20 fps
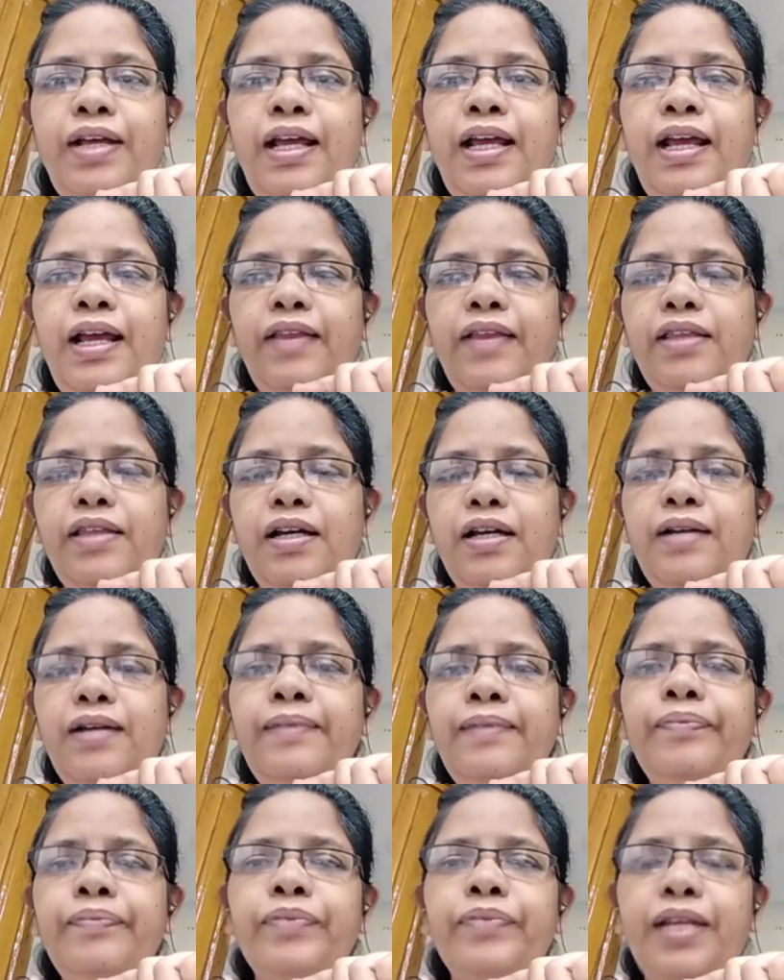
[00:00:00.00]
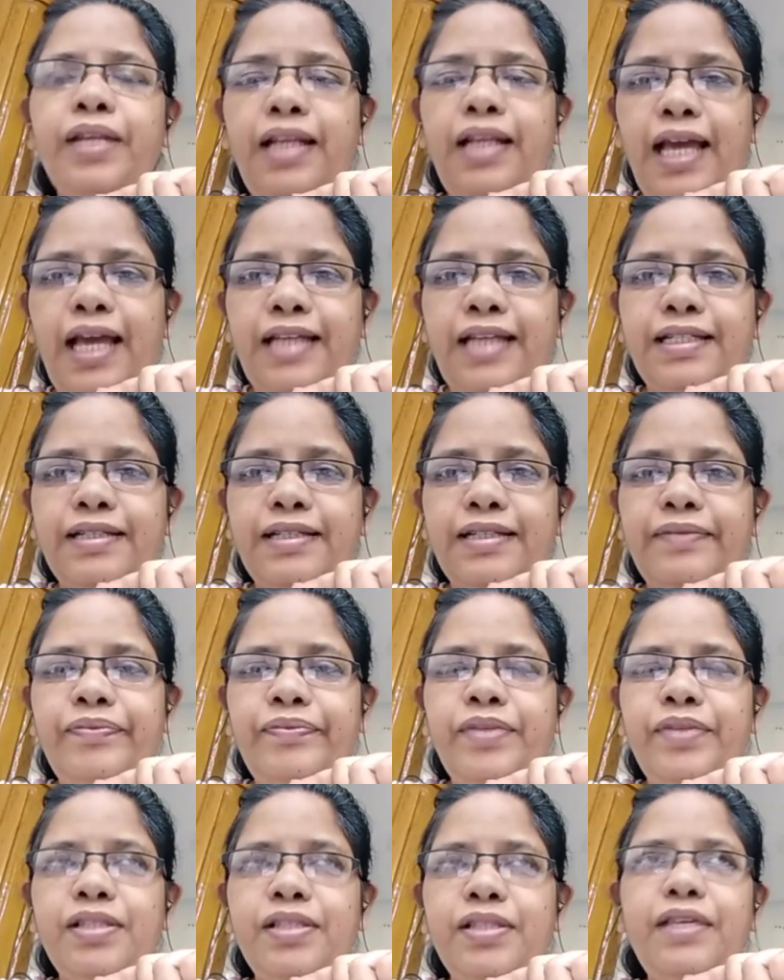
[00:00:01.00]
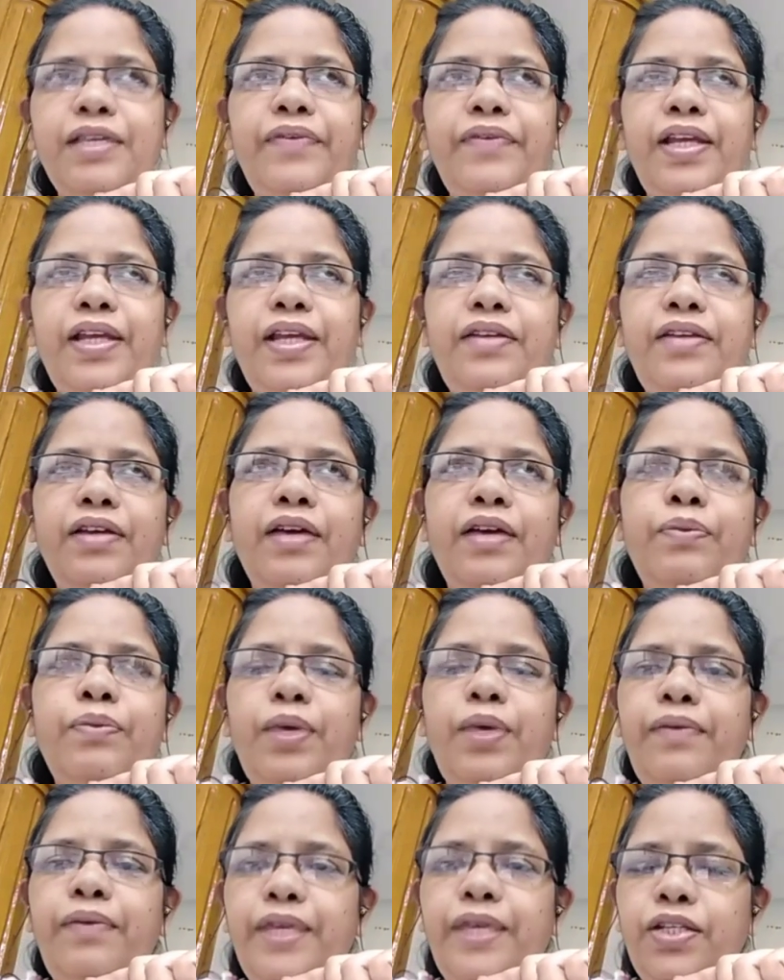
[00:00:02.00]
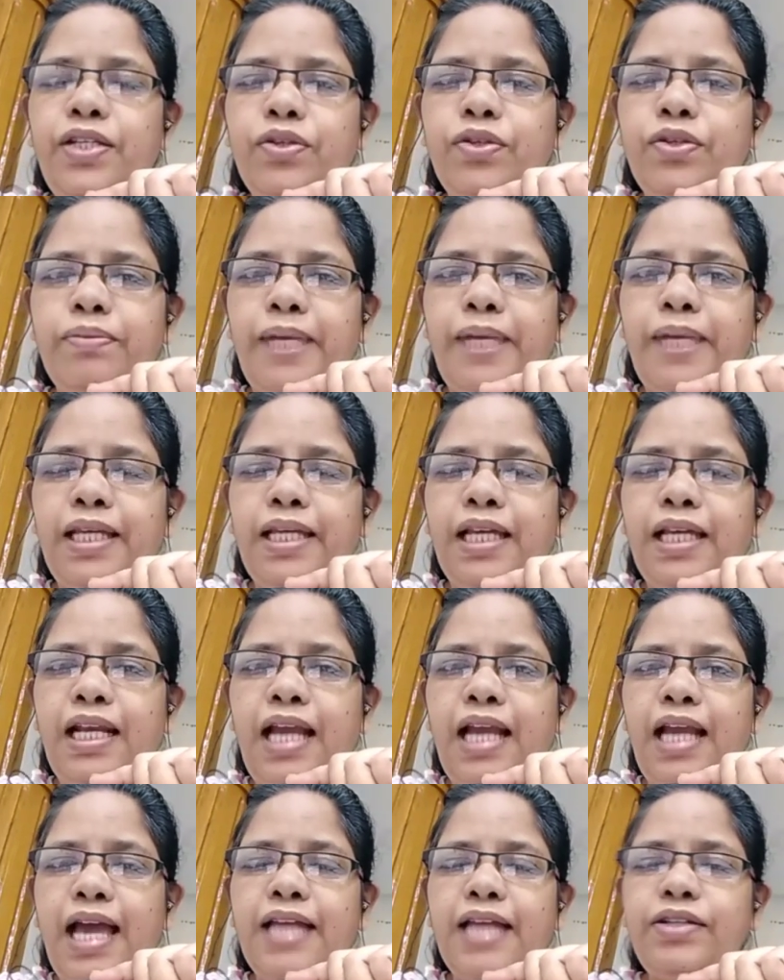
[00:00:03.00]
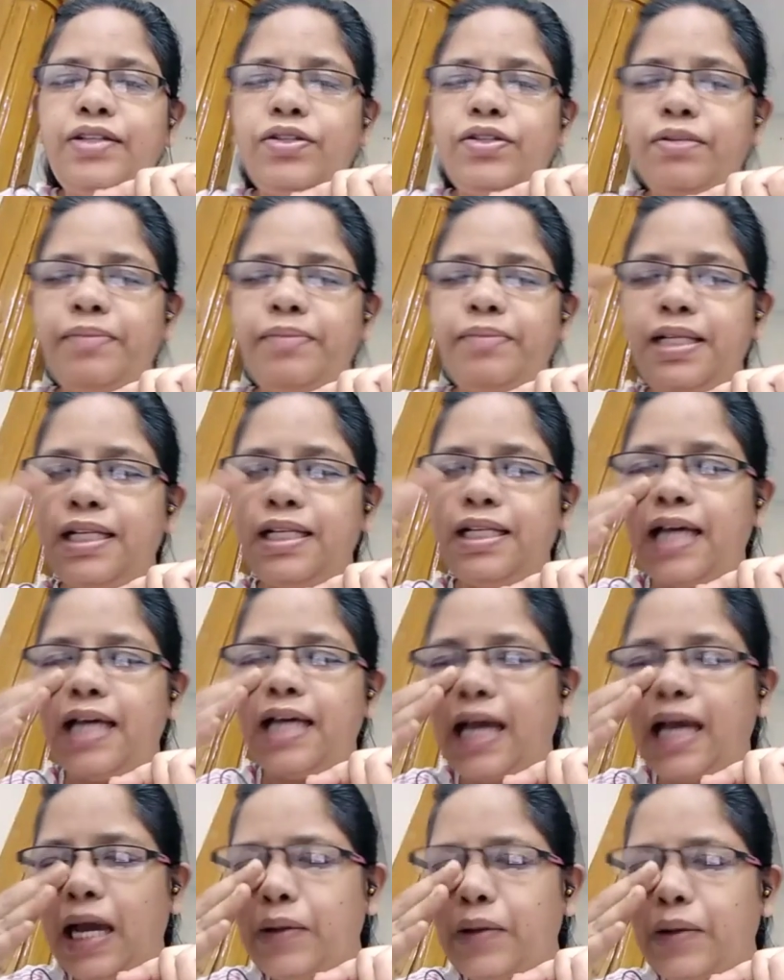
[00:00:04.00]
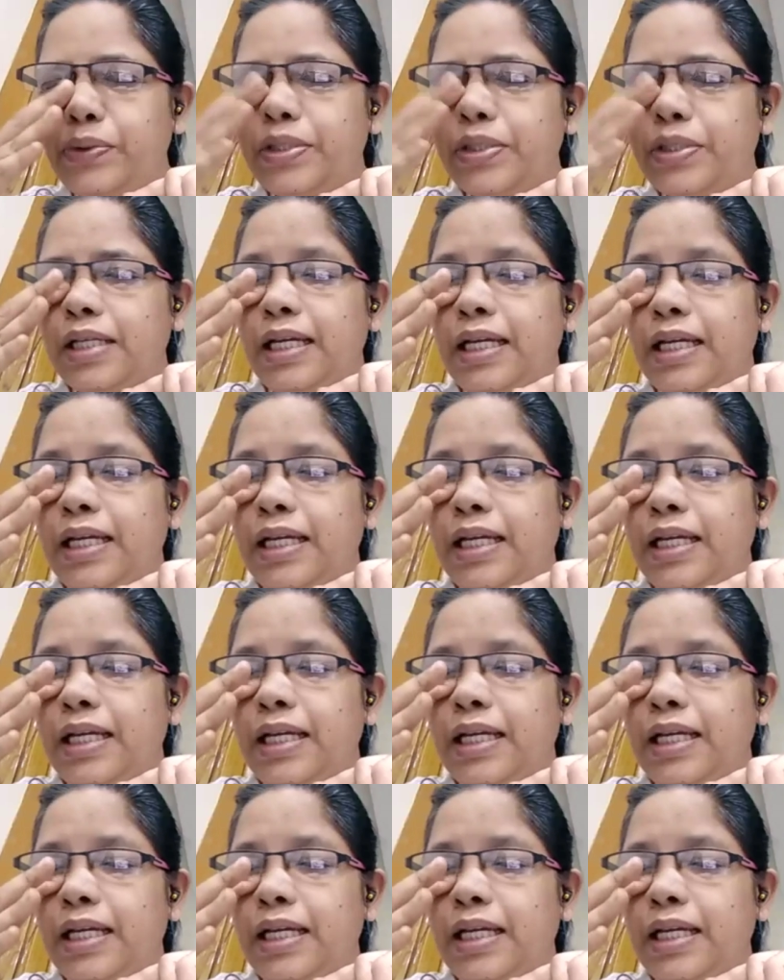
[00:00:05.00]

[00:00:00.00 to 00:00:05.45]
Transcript: the land. See, when we went to buy a land to build a house,